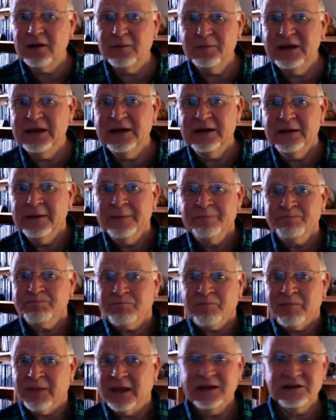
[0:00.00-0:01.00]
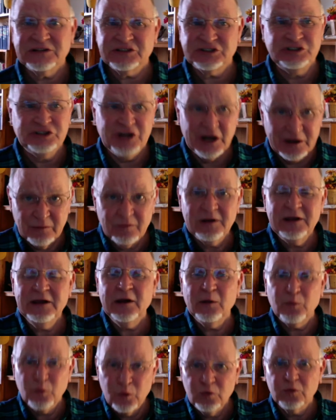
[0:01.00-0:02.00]
me. It's generally
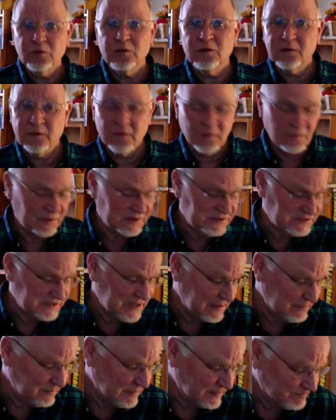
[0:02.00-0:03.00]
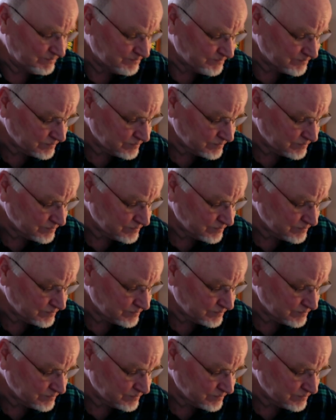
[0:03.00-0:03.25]
a rule or a statement.